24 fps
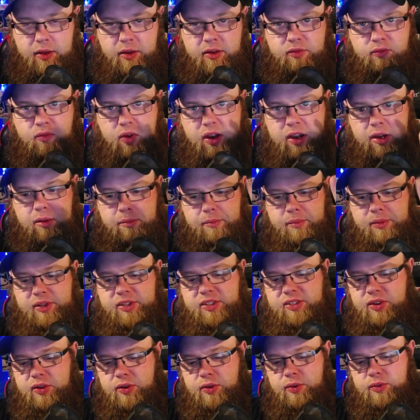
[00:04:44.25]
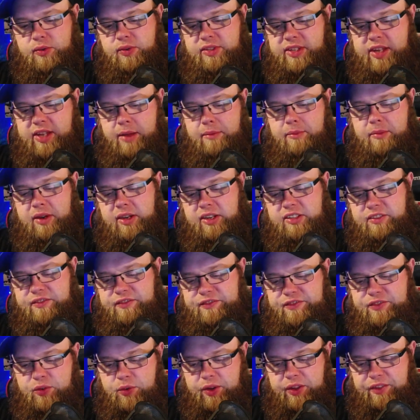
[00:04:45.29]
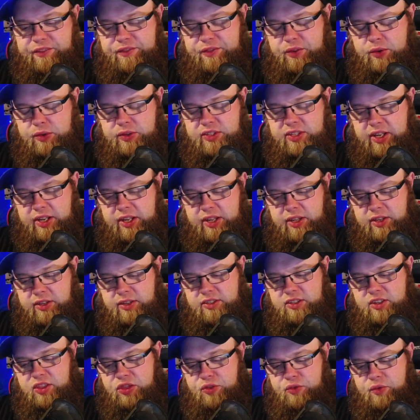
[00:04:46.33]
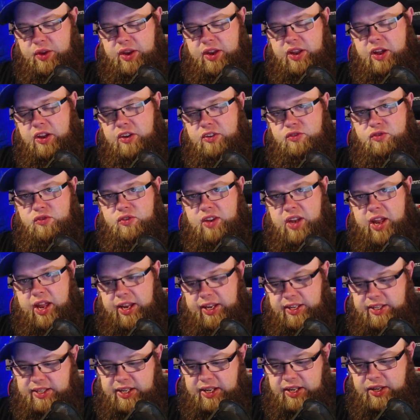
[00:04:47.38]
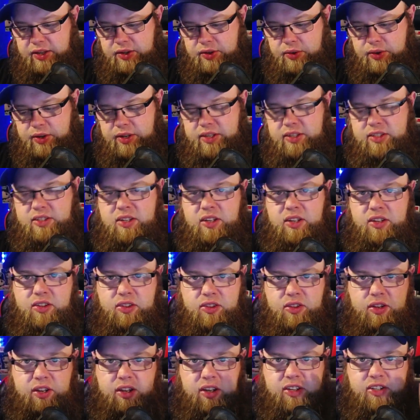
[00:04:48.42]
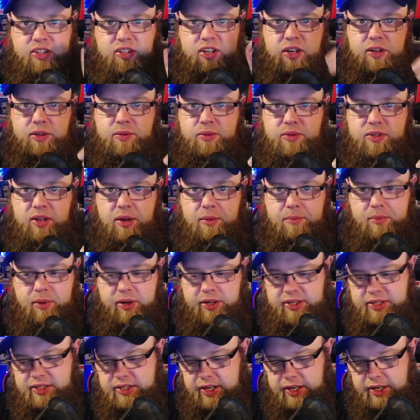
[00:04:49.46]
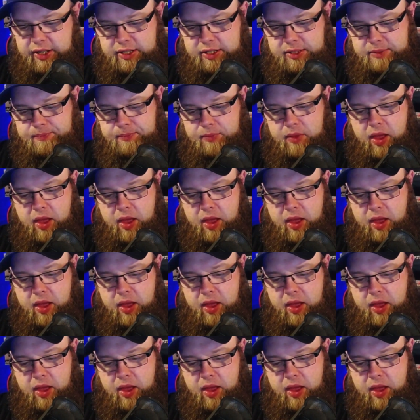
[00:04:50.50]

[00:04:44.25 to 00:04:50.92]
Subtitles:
Run number 2, 10 minutes and 44 seconds, 318 coins, the exchange was up by 6.